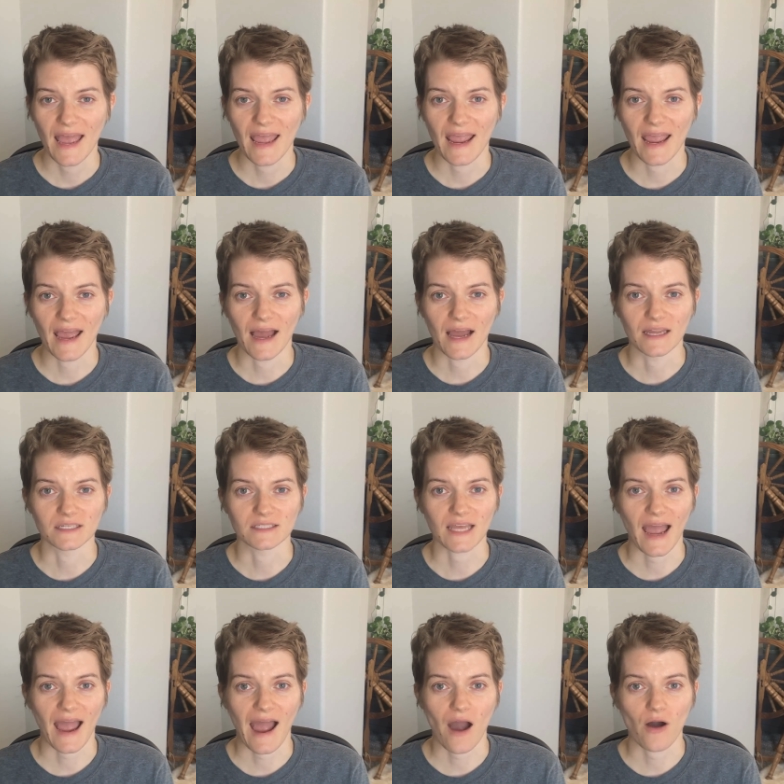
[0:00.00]
And
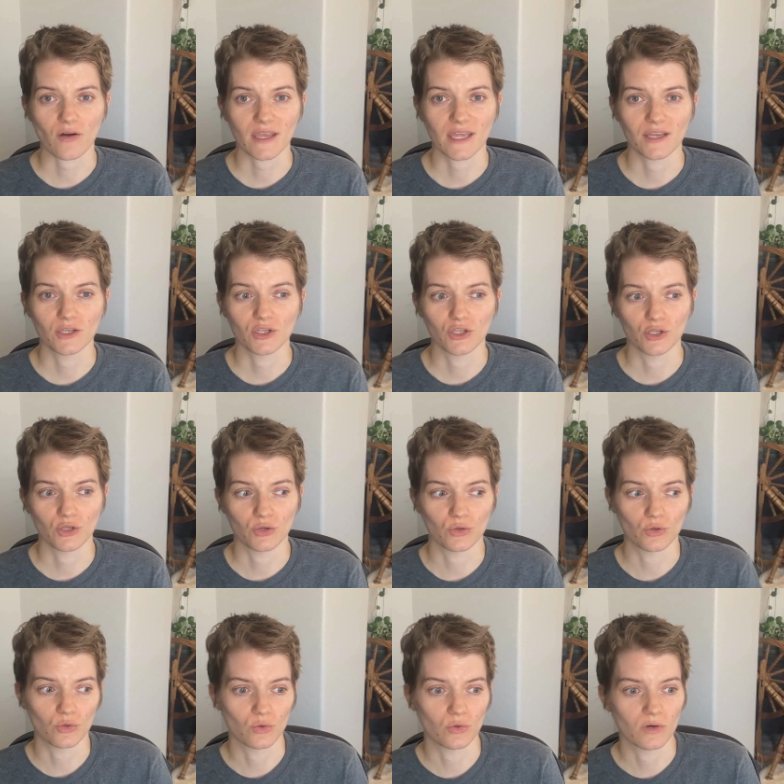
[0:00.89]
how can
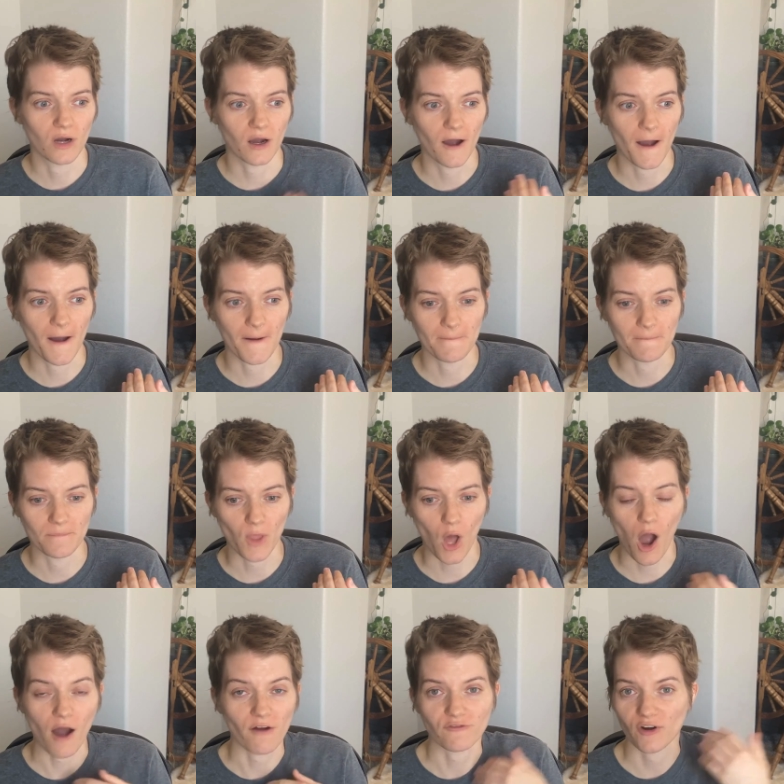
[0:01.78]
you
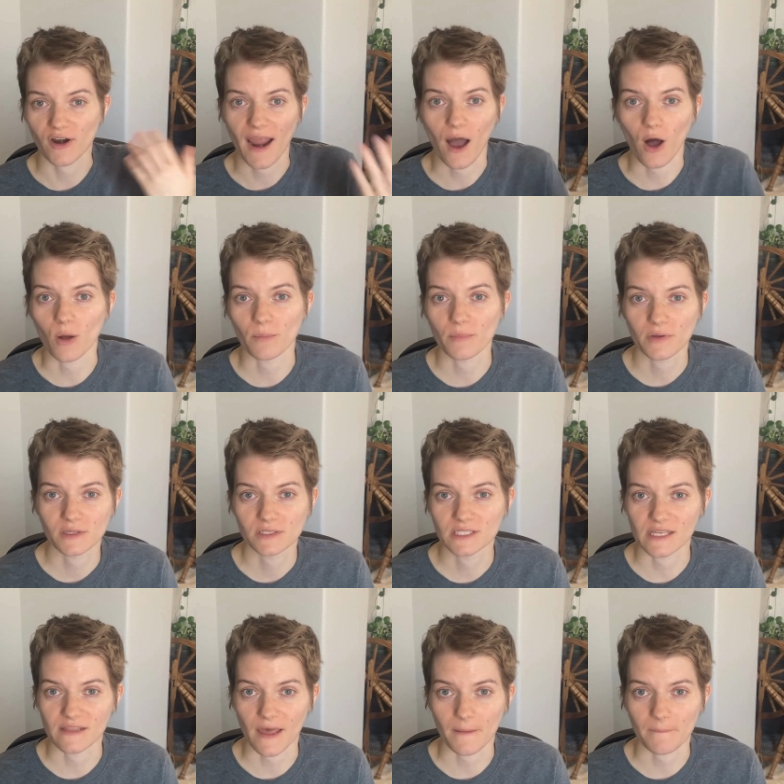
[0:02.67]
offer help
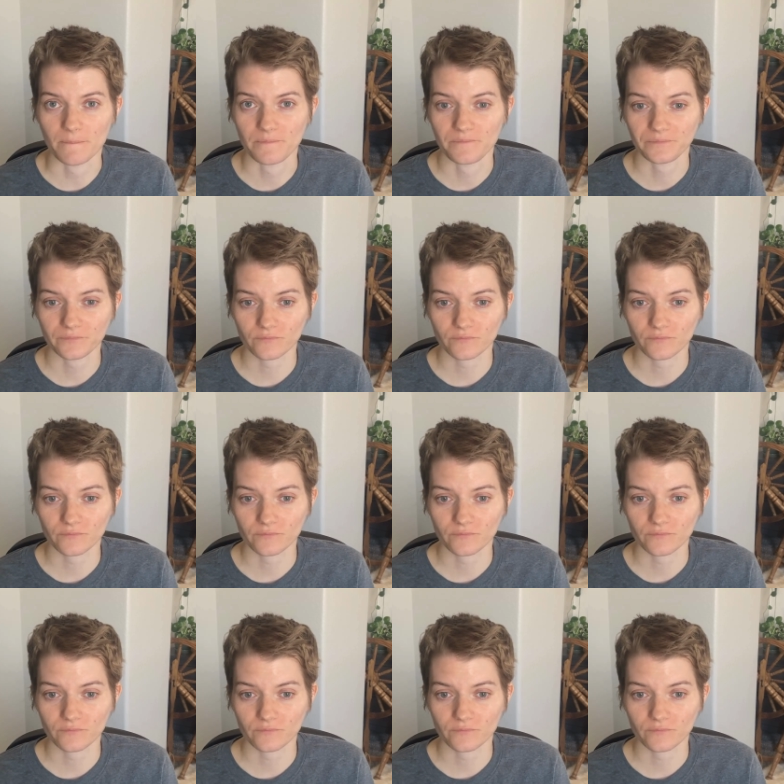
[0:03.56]
to them?